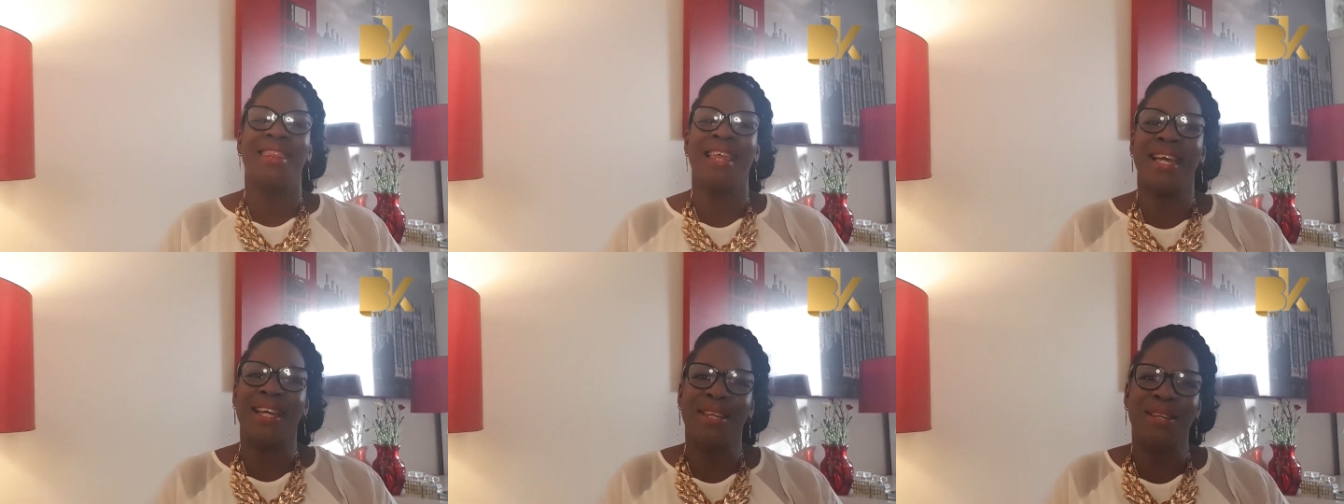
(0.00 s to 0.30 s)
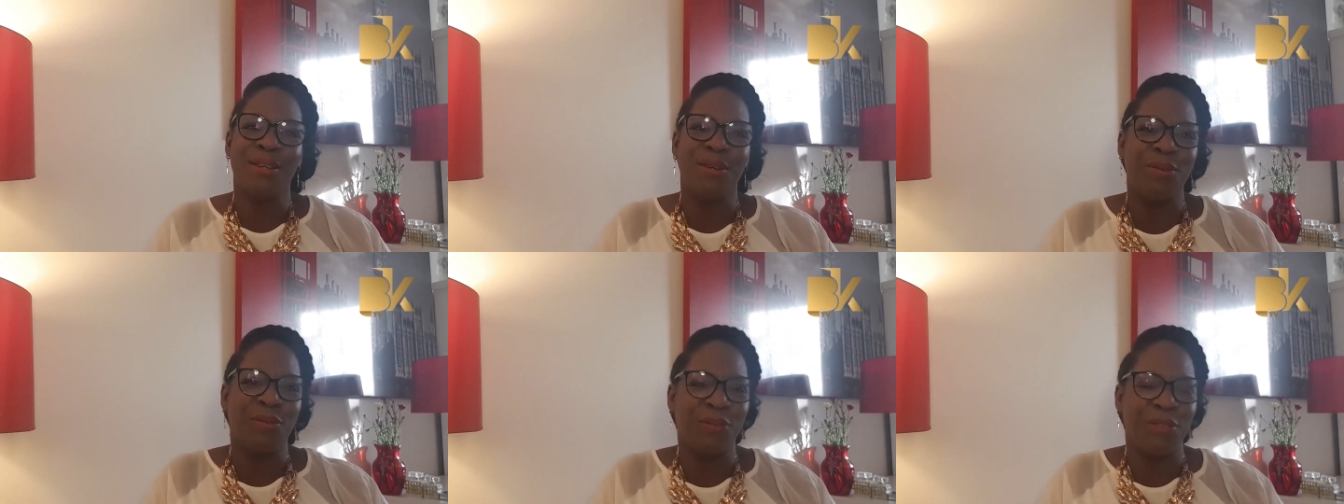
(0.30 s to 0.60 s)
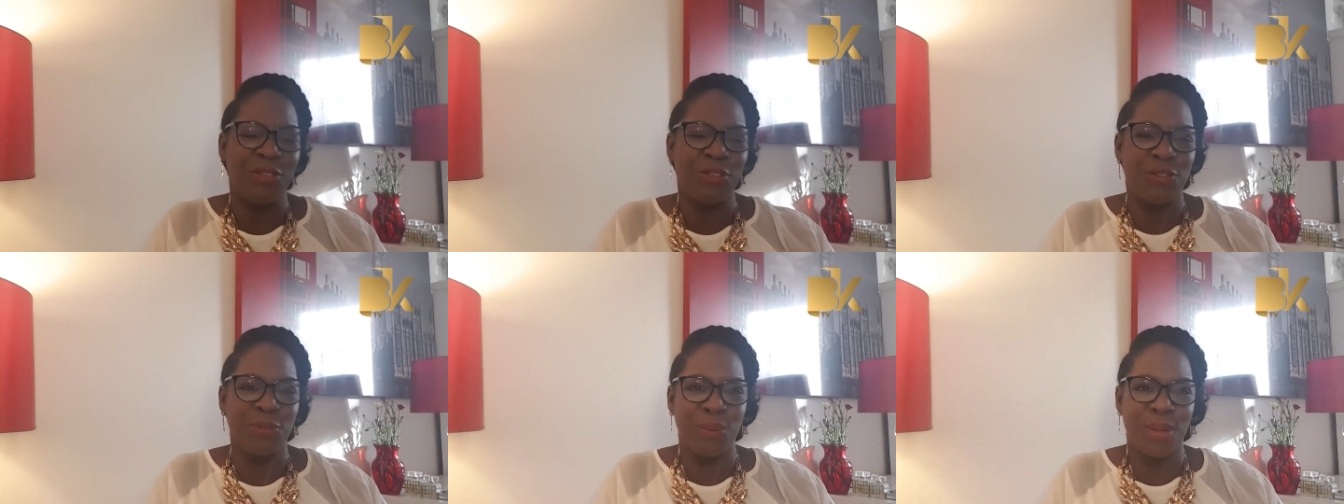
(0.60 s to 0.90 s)
Thank you for
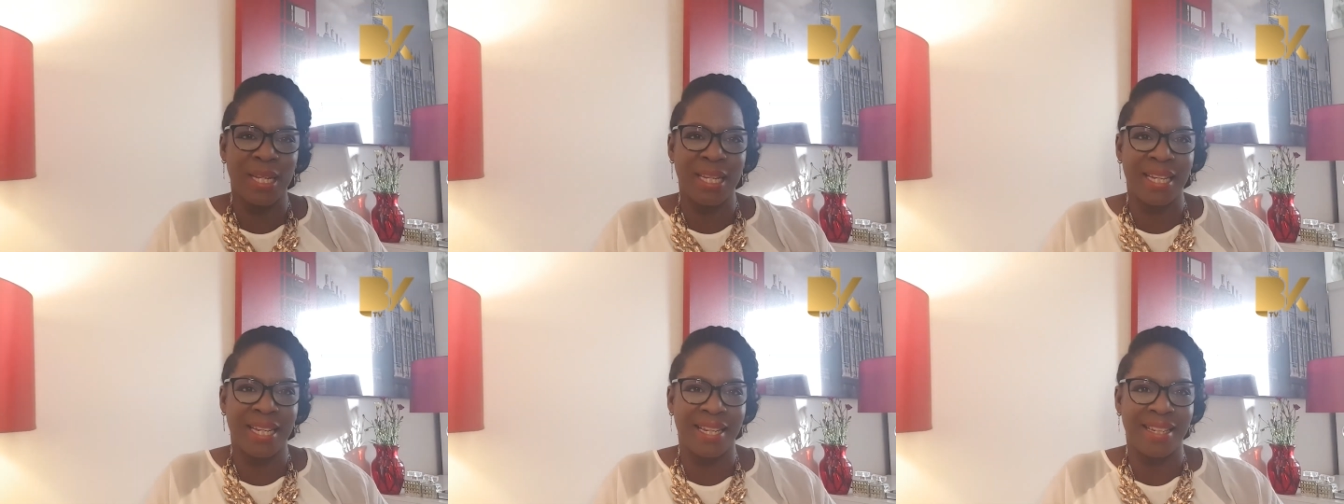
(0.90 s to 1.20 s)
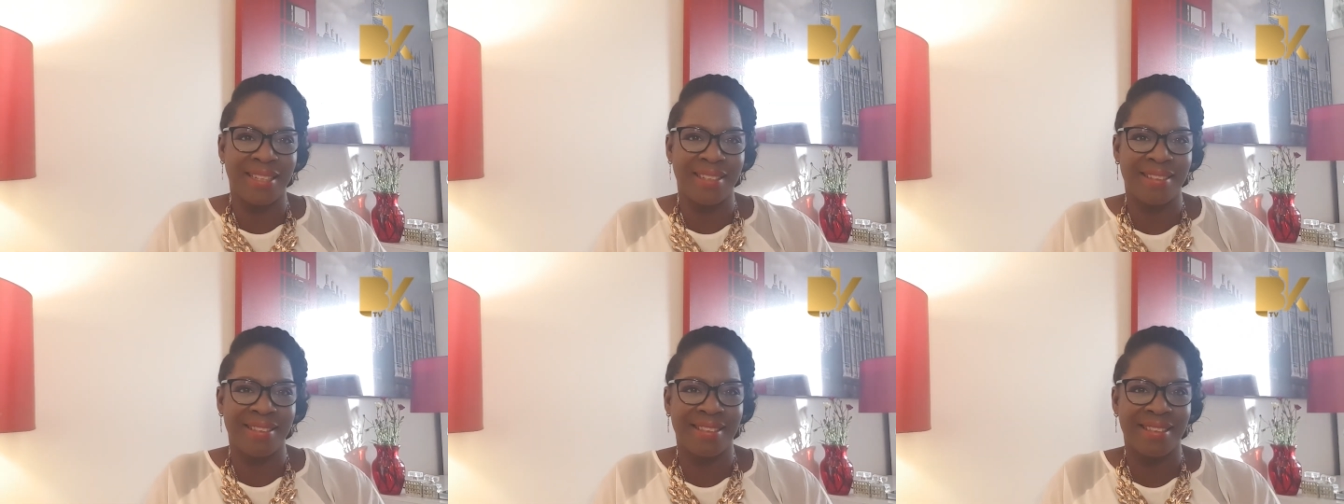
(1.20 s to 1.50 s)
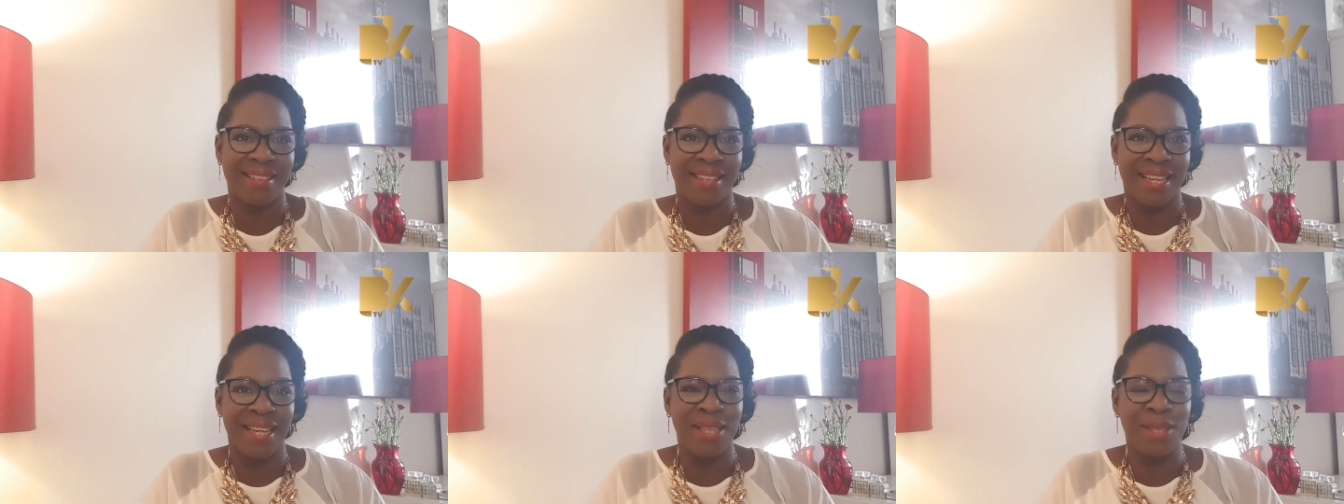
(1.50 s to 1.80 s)
joining
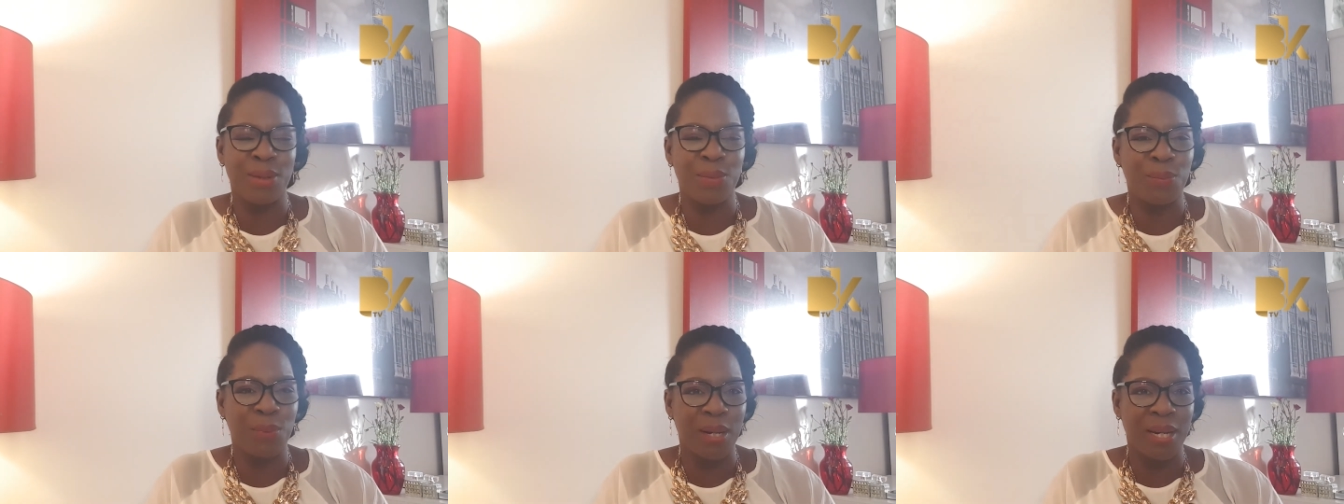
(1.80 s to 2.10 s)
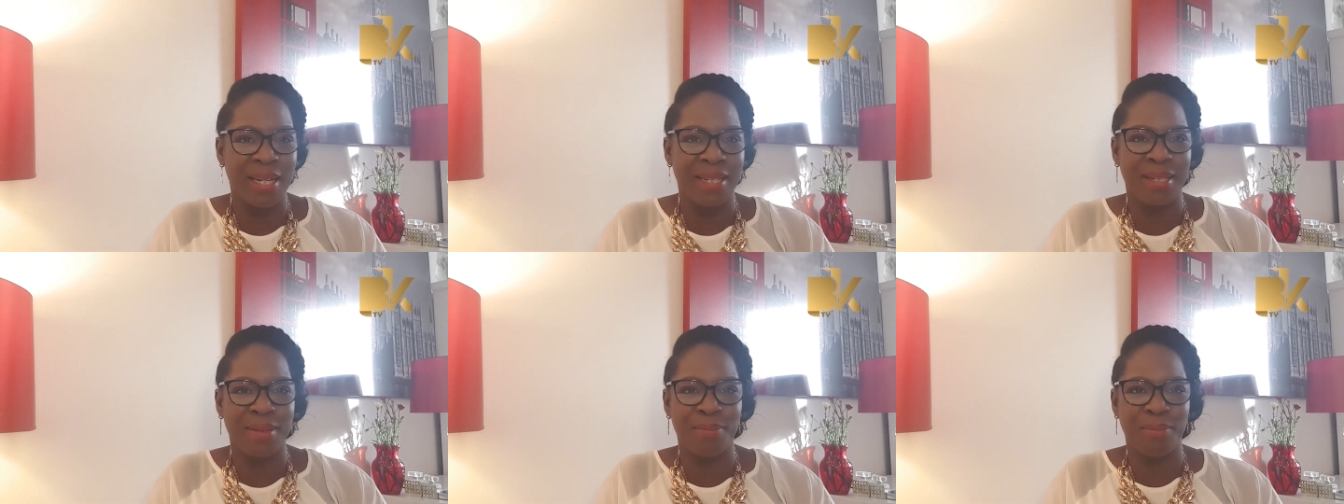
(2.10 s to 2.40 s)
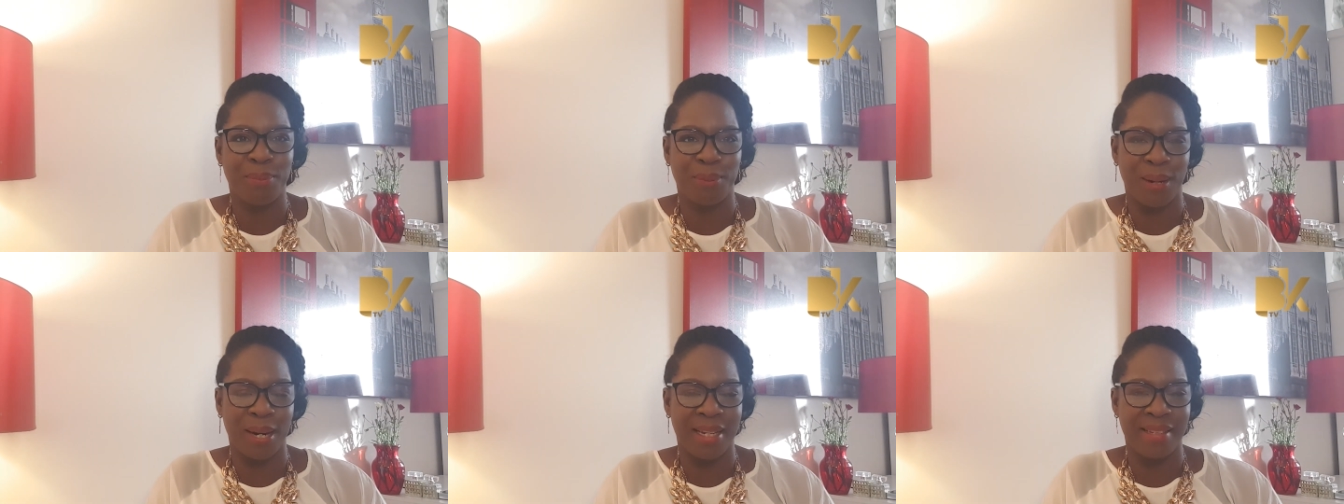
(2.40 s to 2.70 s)
us in the Word
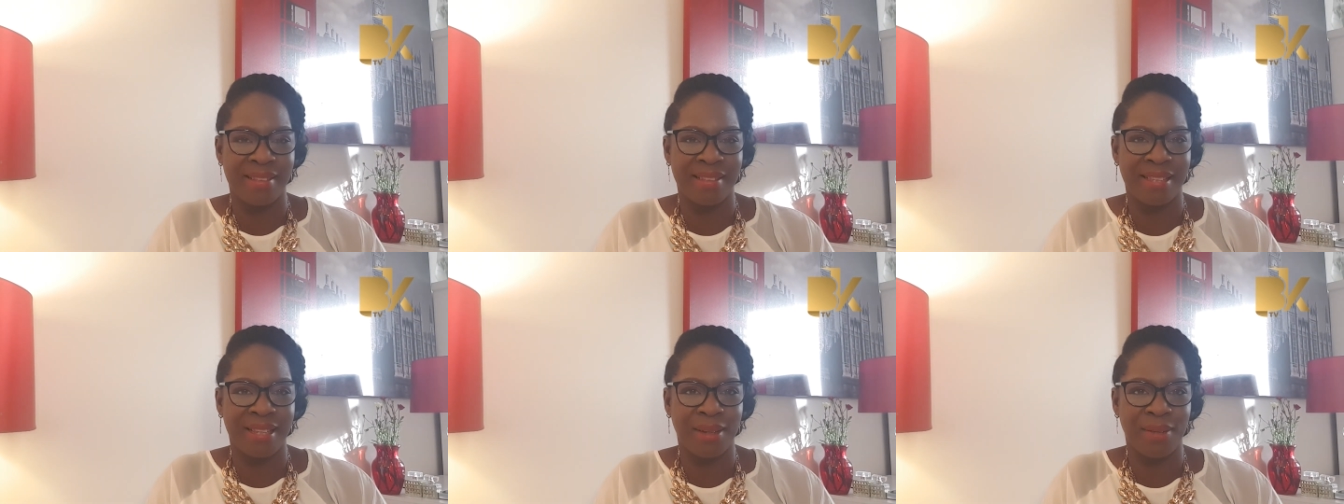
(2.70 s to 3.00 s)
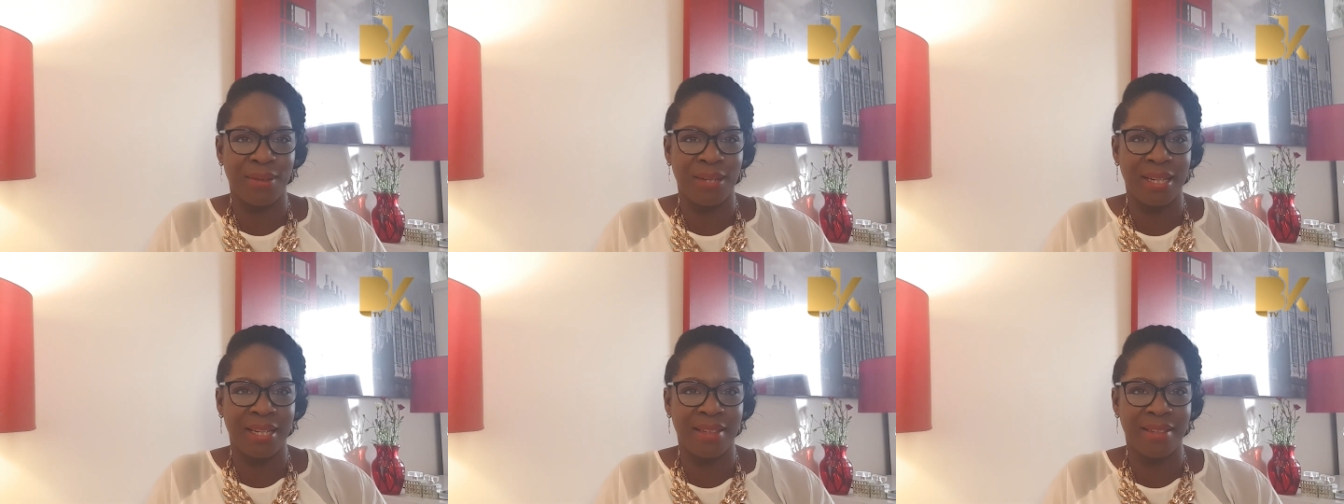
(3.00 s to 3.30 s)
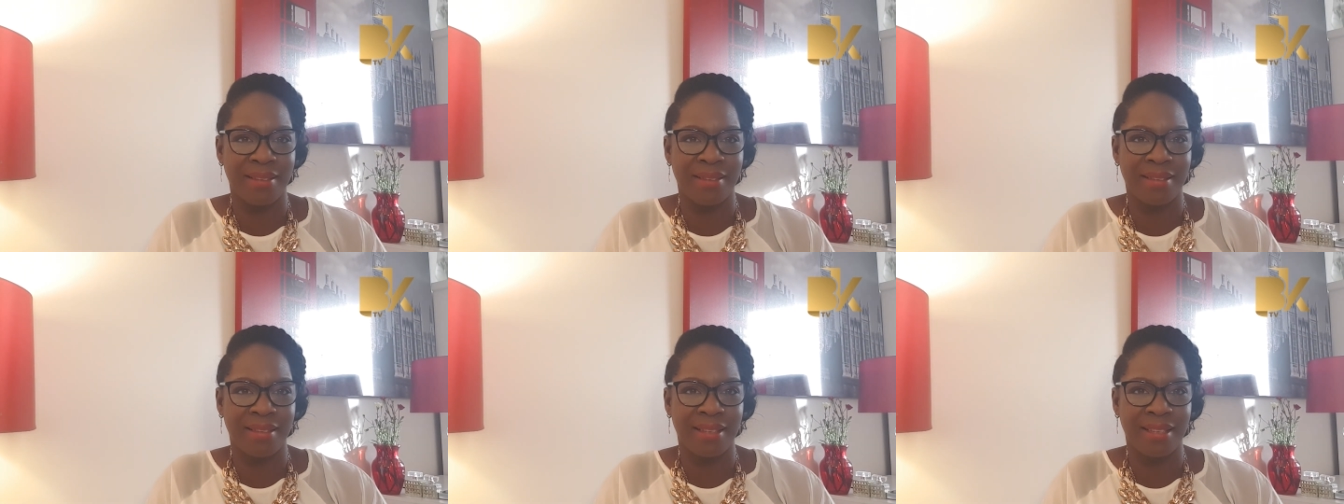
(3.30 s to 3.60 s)
and Prayer
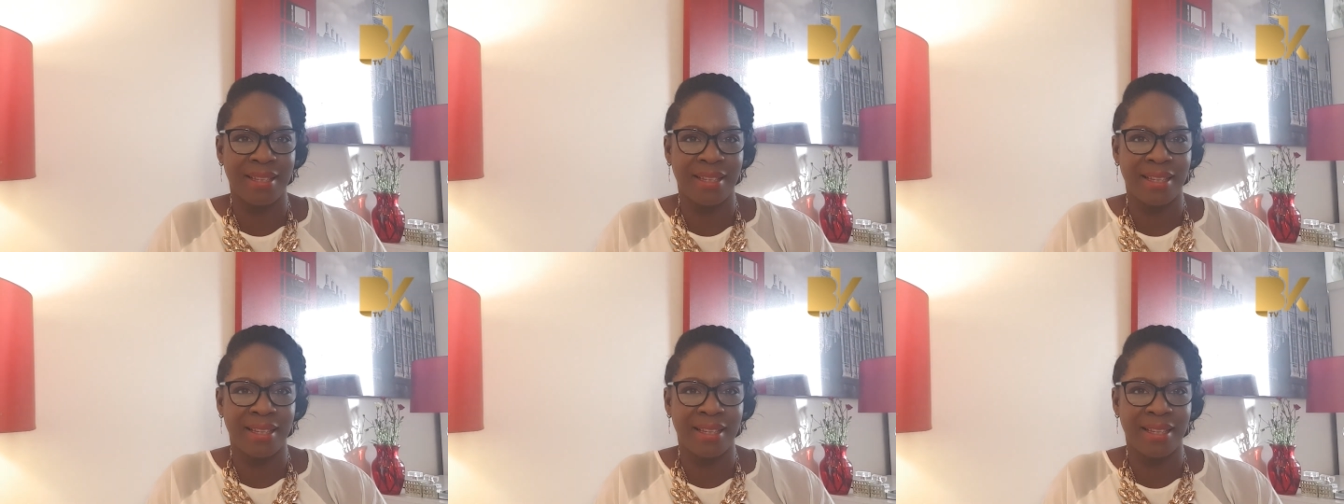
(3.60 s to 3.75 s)
series.